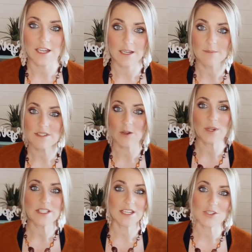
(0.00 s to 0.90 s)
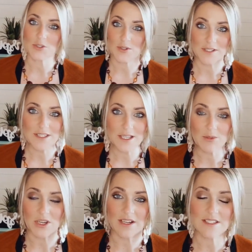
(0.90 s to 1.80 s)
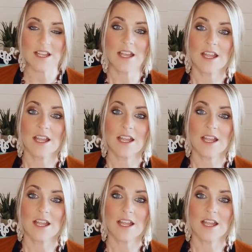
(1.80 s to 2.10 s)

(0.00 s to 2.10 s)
times that we teach certain subjects.